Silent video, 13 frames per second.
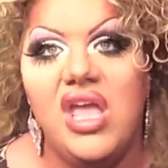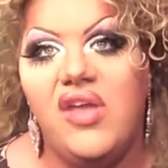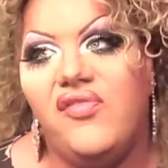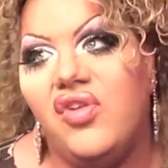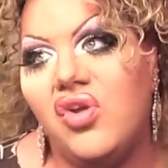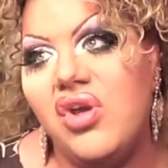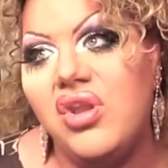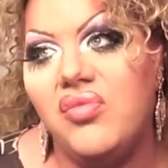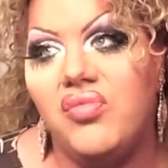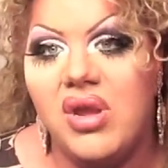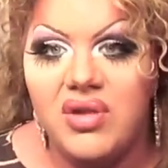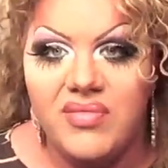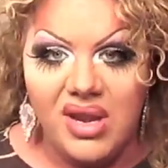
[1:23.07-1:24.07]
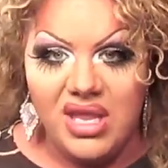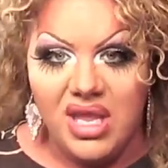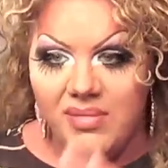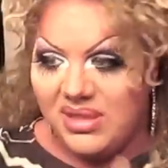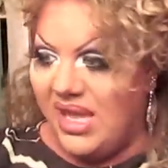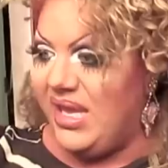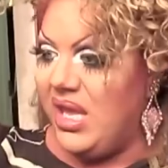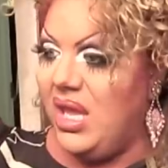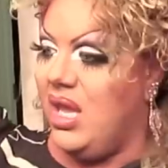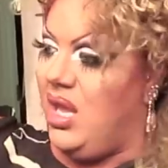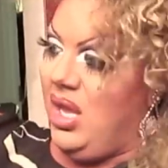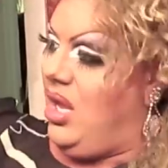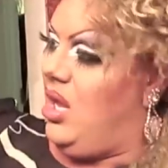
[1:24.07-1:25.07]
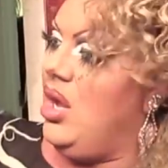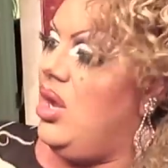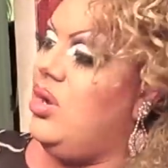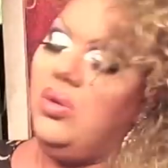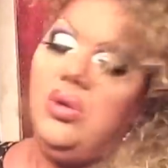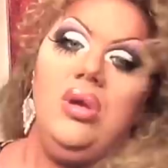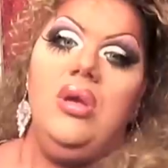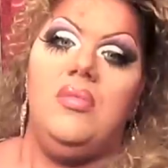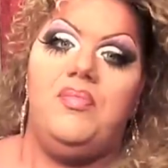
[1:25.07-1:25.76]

If you're going to run around him and like, oh,